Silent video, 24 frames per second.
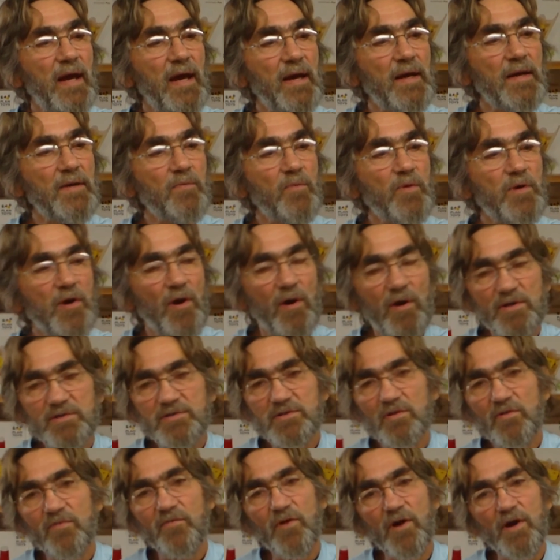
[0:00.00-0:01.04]
And we
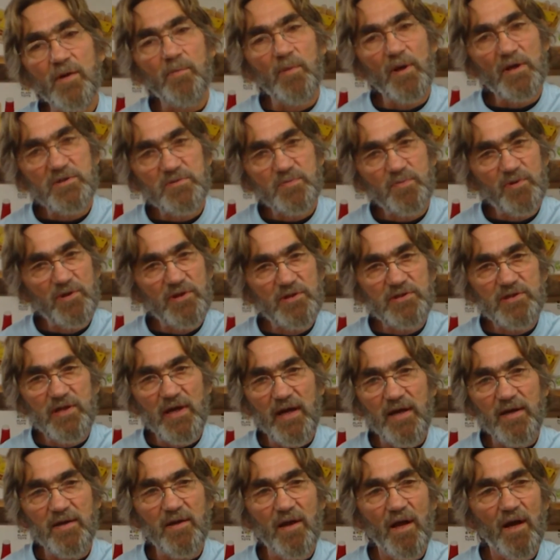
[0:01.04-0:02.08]
also very much
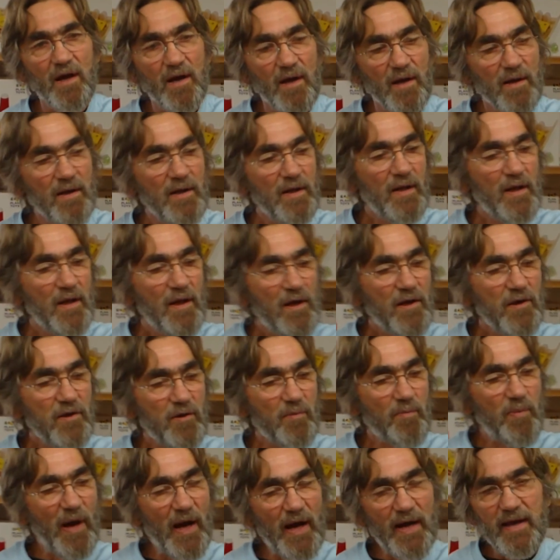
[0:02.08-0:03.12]
appreciate
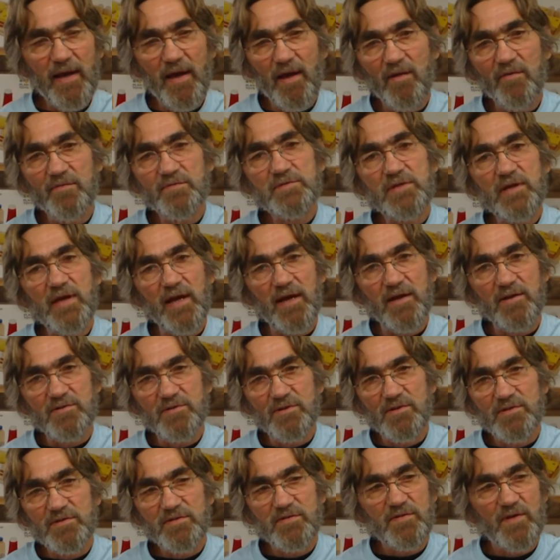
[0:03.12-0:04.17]
you buying Elves and
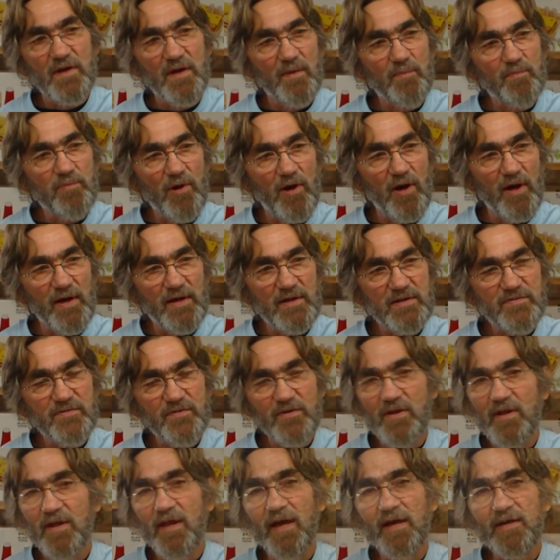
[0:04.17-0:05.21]
Angels products
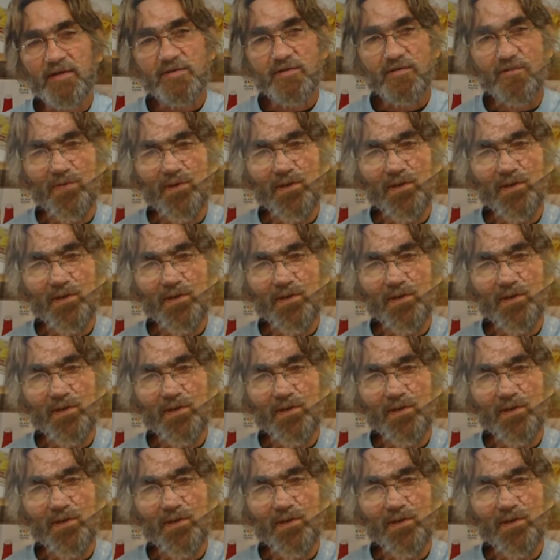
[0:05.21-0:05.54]
for the last 30